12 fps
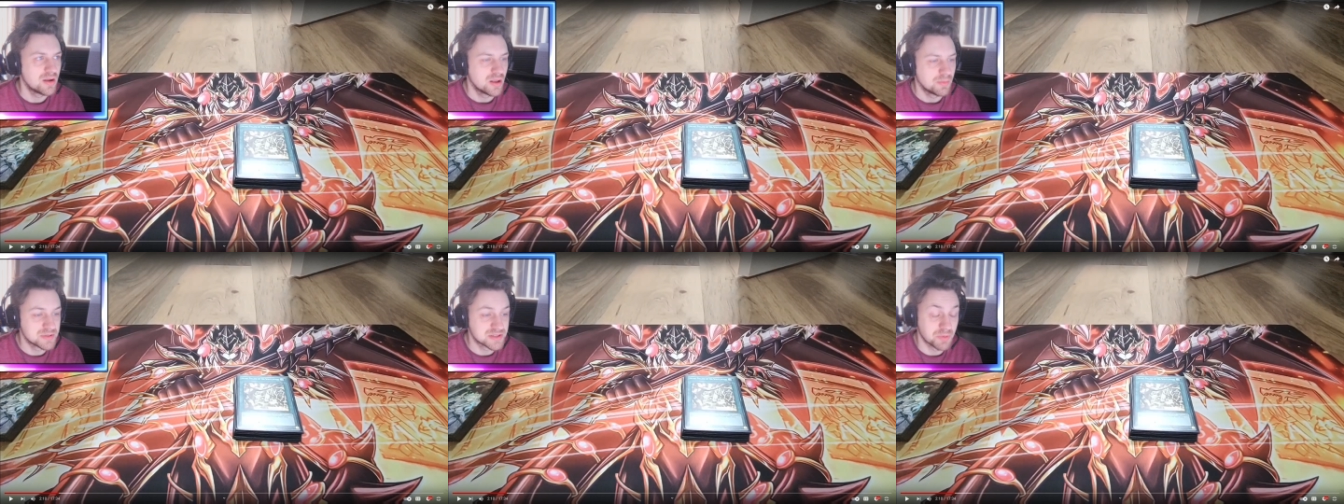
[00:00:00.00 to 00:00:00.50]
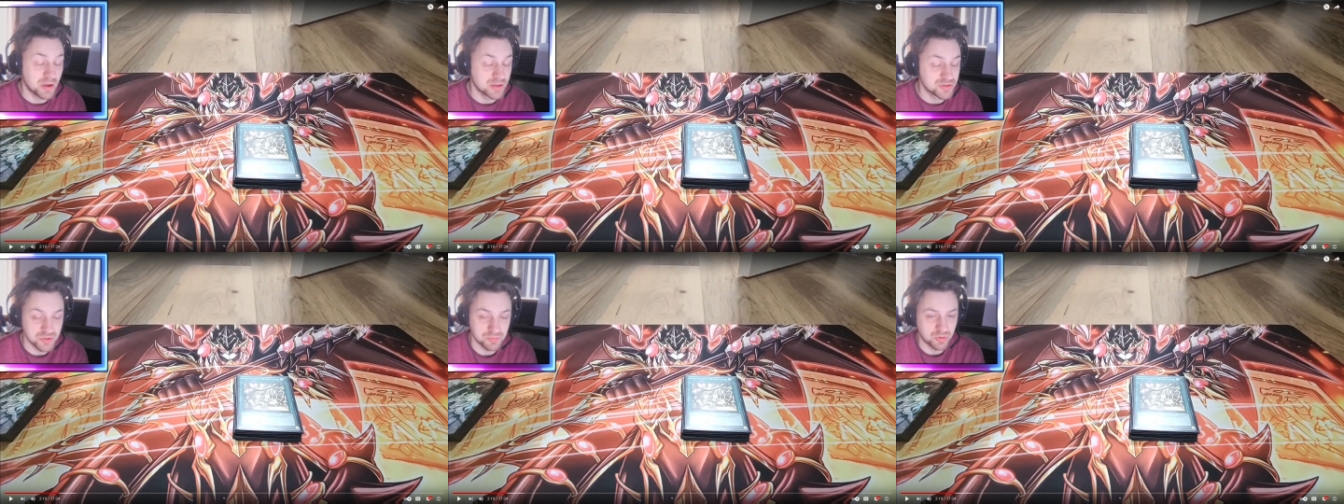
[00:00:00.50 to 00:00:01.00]
Mystic Mine is
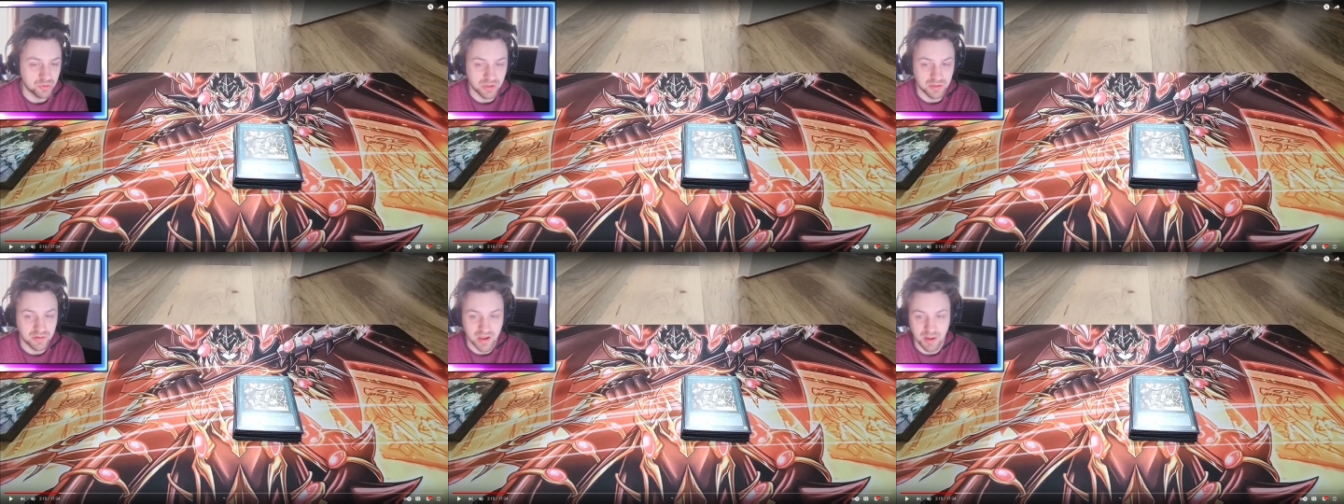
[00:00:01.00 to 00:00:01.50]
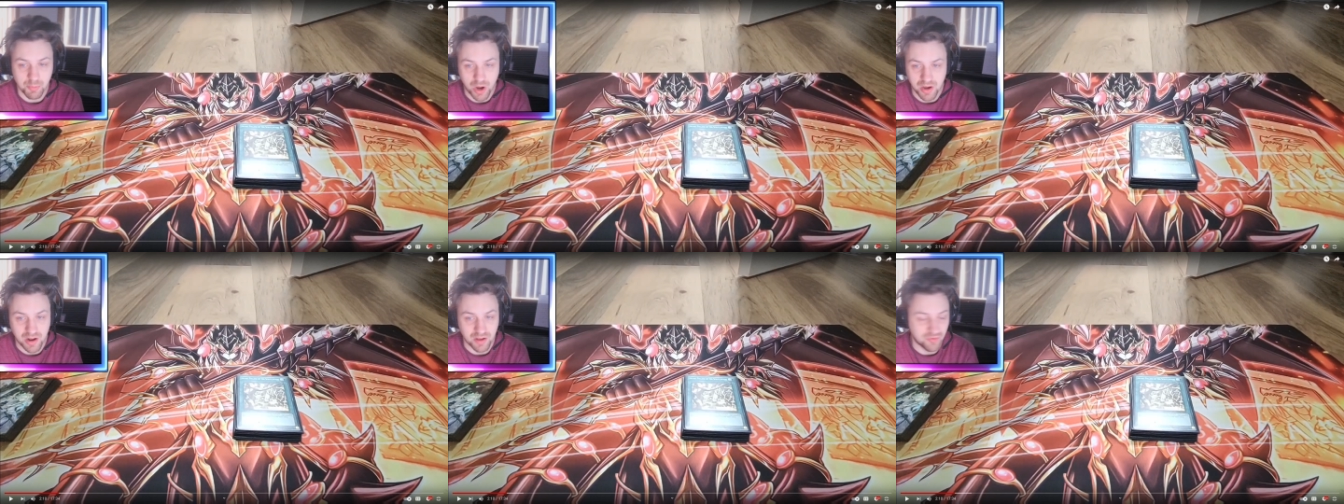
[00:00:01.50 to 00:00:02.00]
super good in DM right
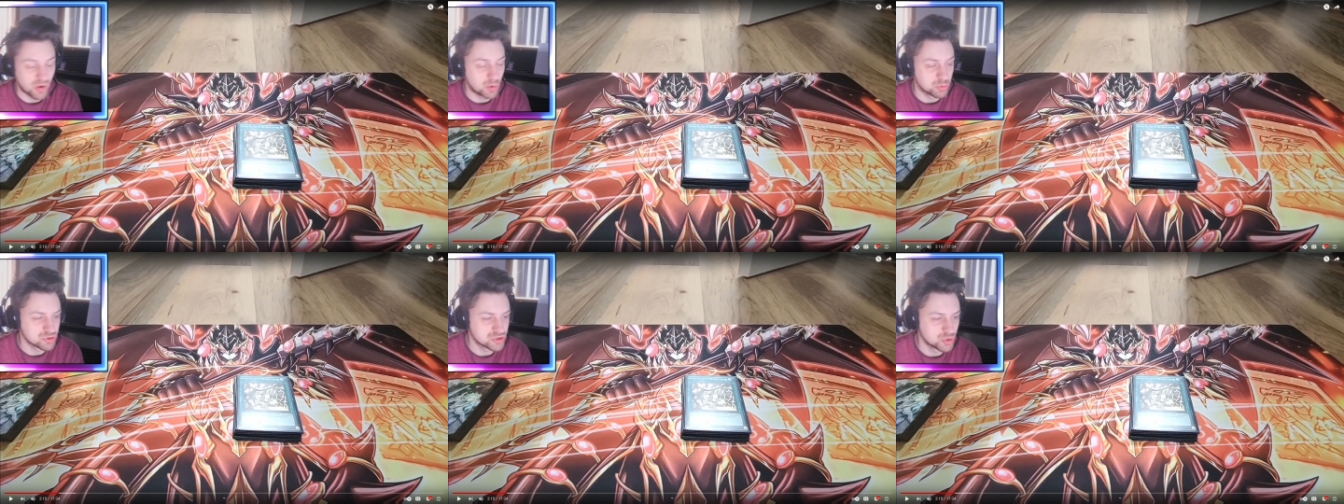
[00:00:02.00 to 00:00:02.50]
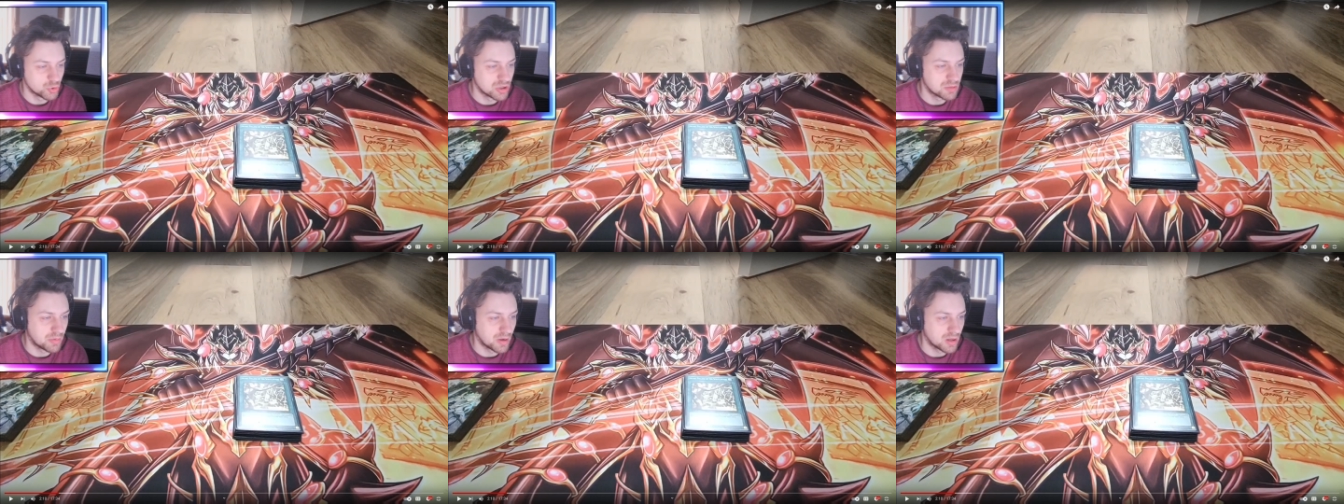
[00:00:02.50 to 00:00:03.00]
now, so I would just do
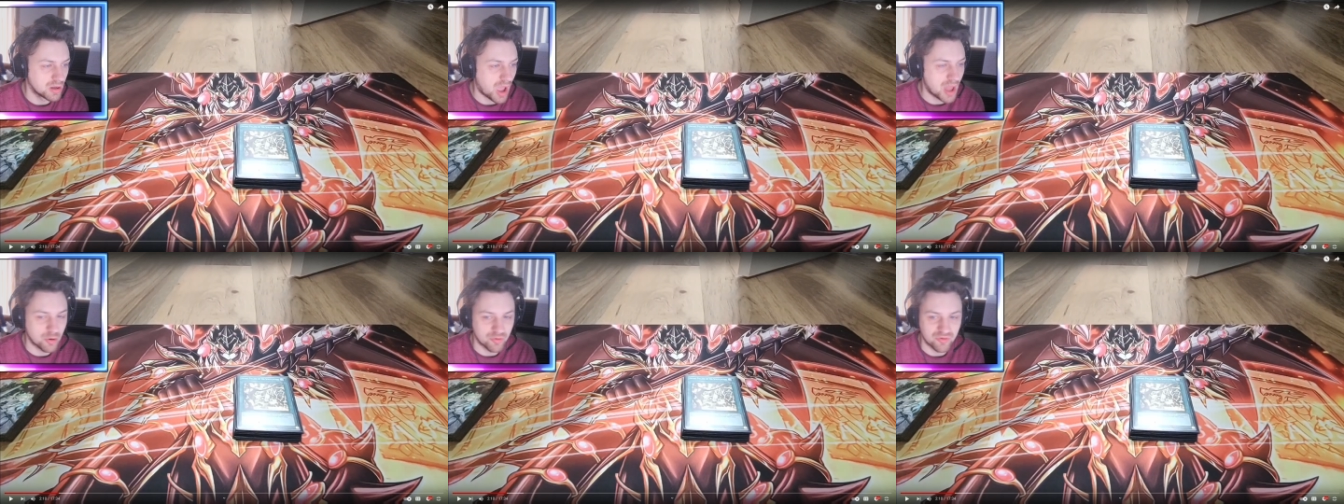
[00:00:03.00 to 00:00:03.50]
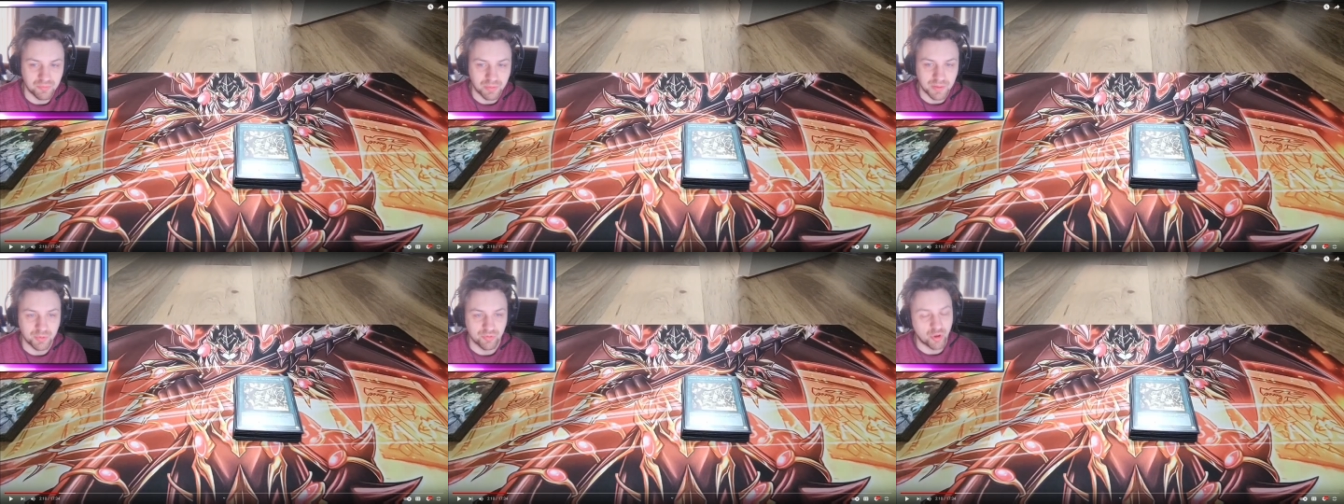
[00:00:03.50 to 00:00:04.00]
it, but I know some
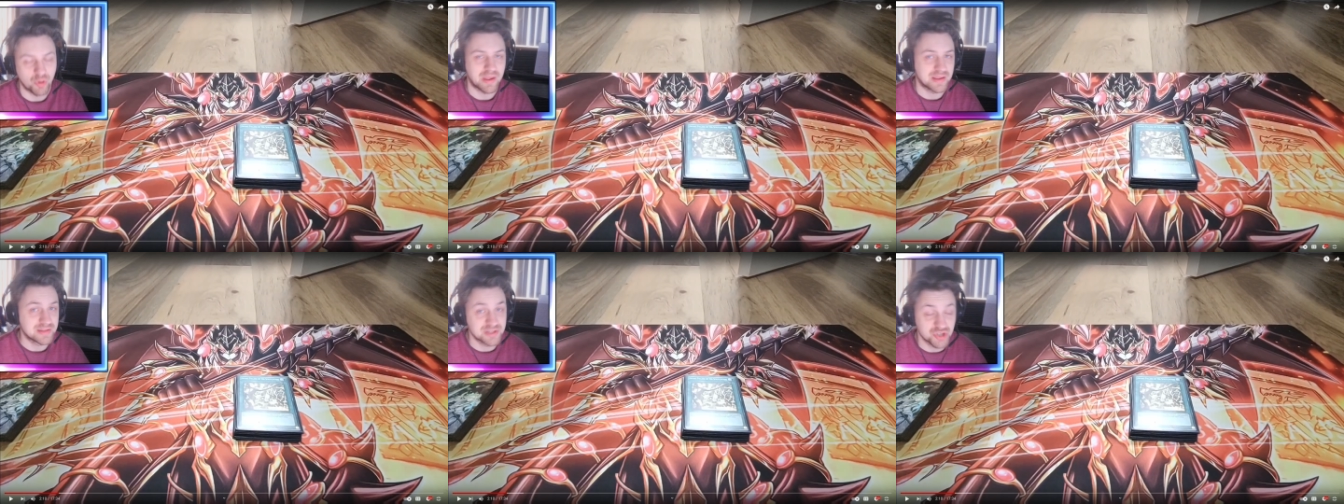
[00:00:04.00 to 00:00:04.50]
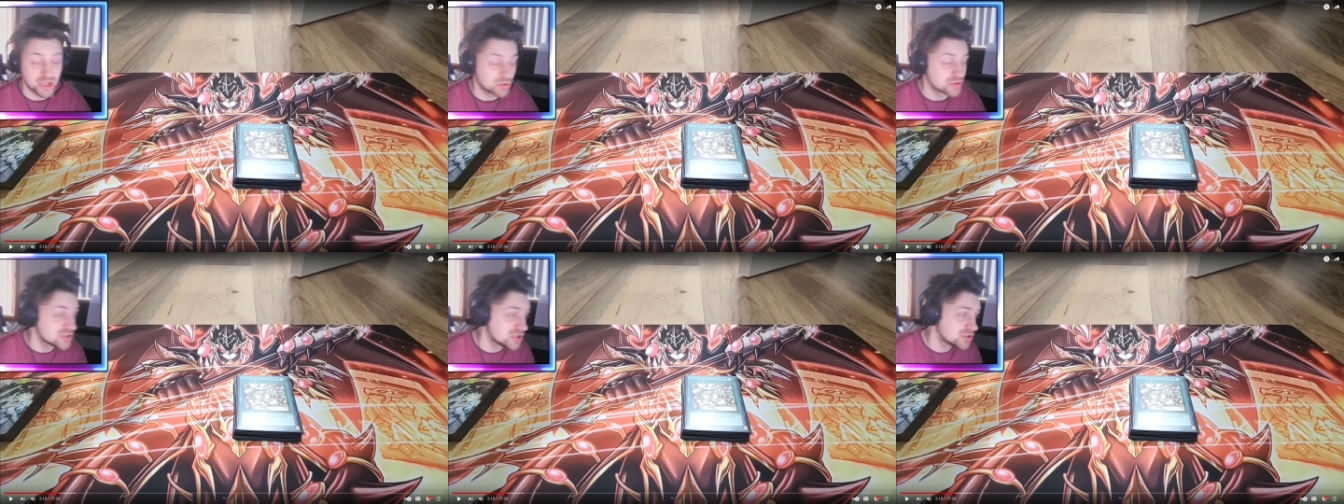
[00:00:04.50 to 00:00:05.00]
people don't like
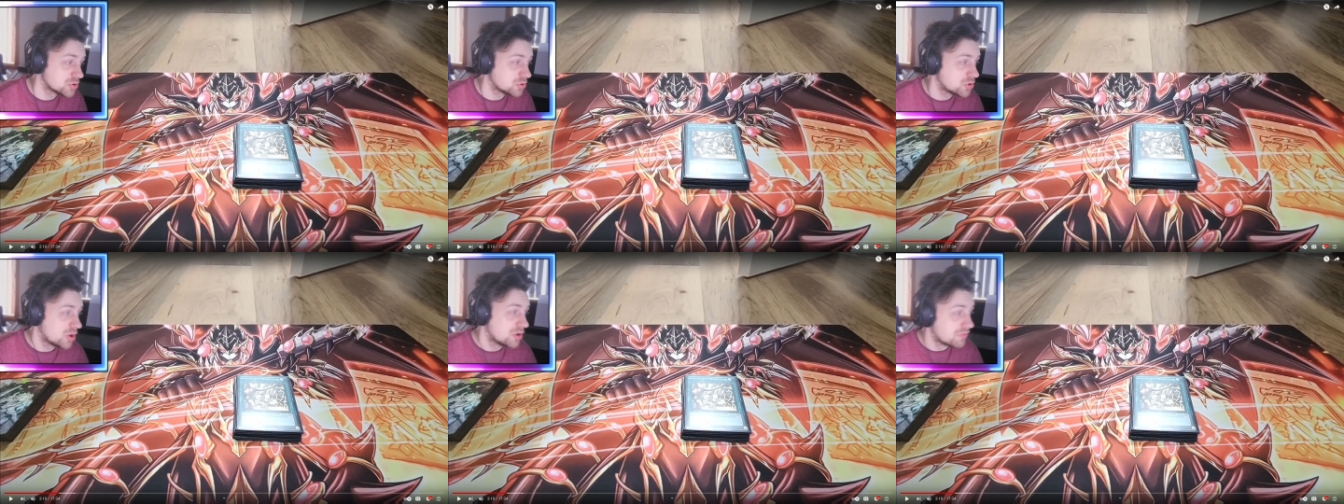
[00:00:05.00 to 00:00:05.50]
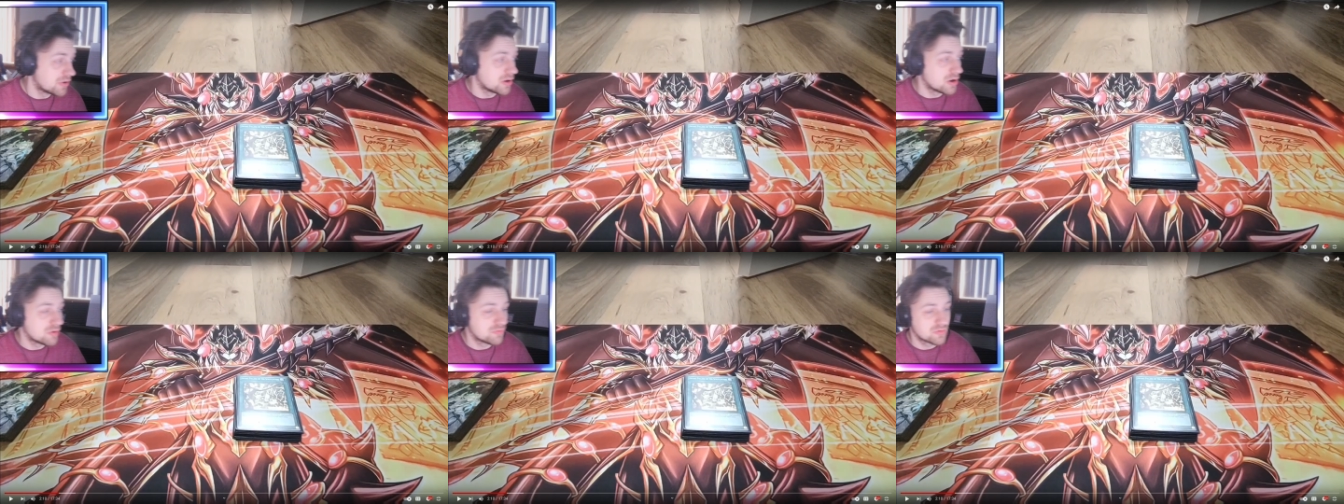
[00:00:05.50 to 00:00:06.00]
degeneracy, so fair
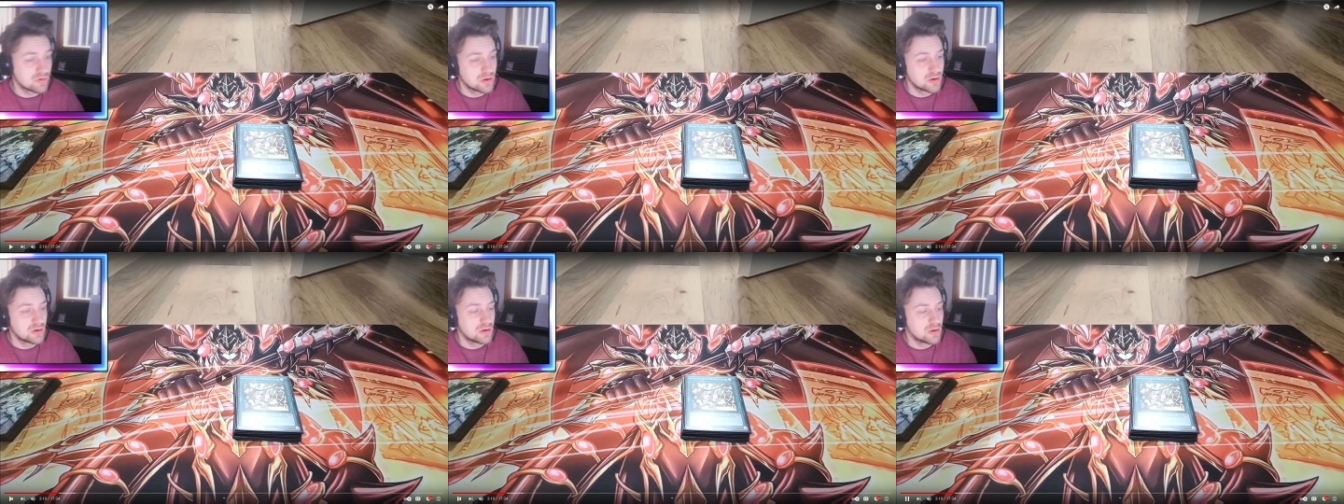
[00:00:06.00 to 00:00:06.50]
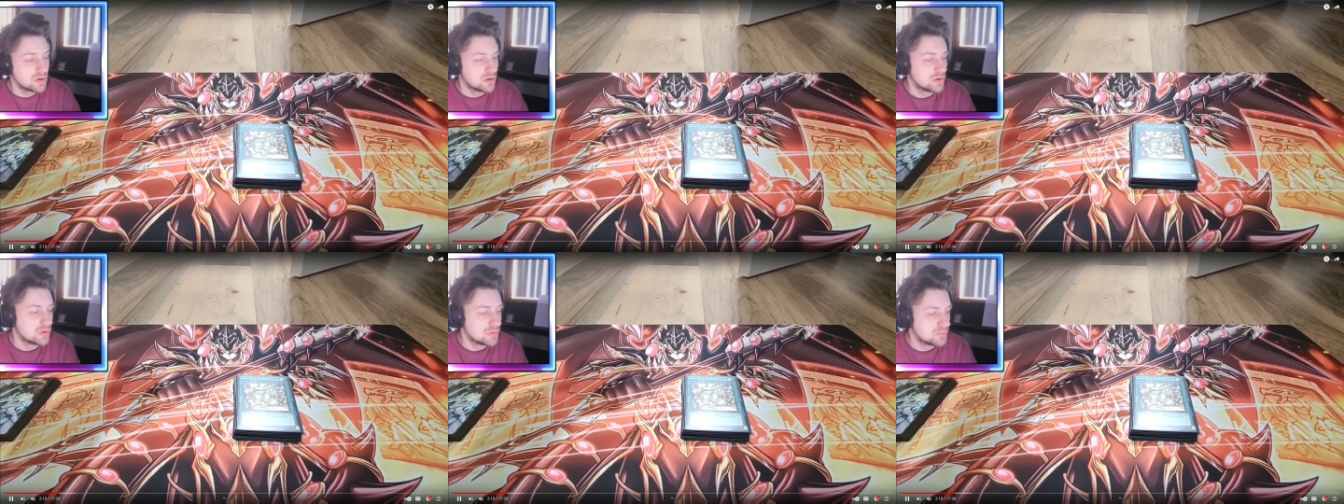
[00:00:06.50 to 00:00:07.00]
enough.
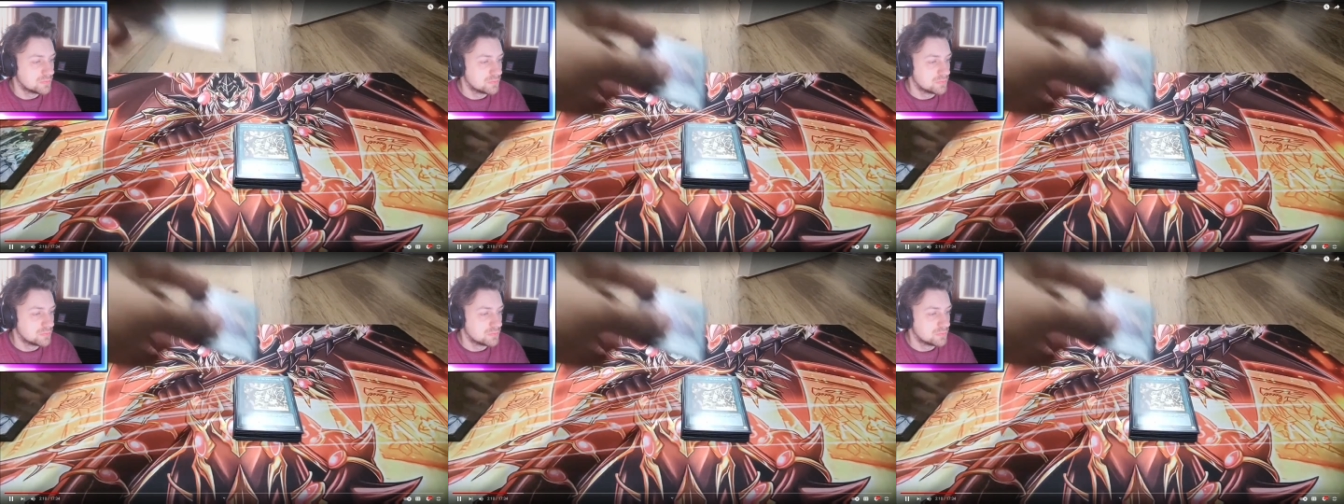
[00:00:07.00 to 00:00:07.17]
Dragoon